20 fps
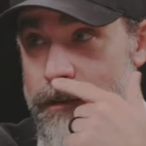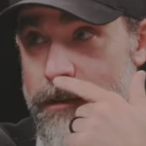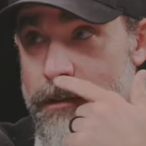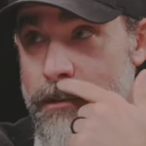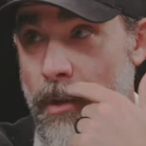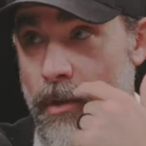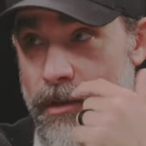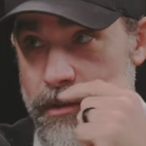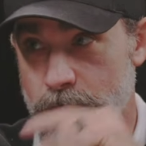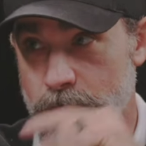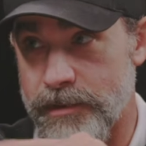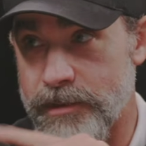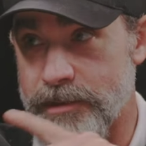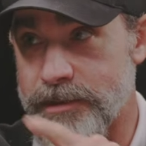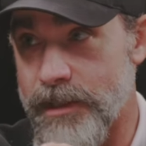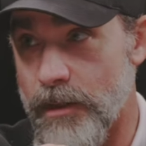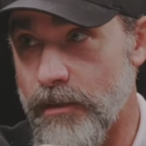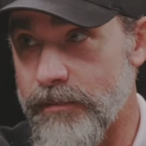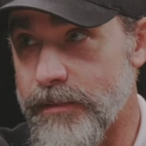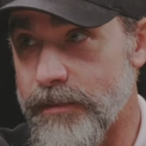starts with
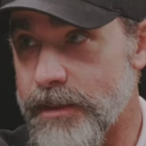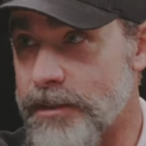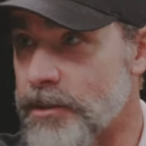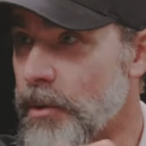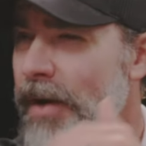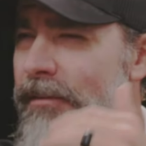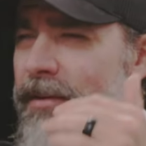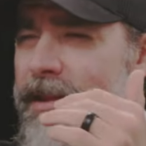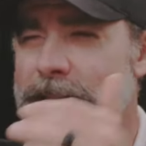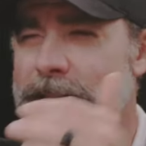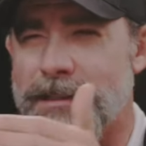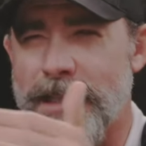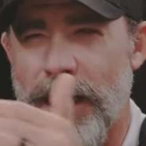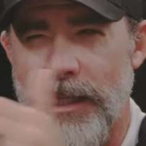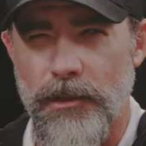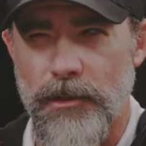yourself. And so everything's got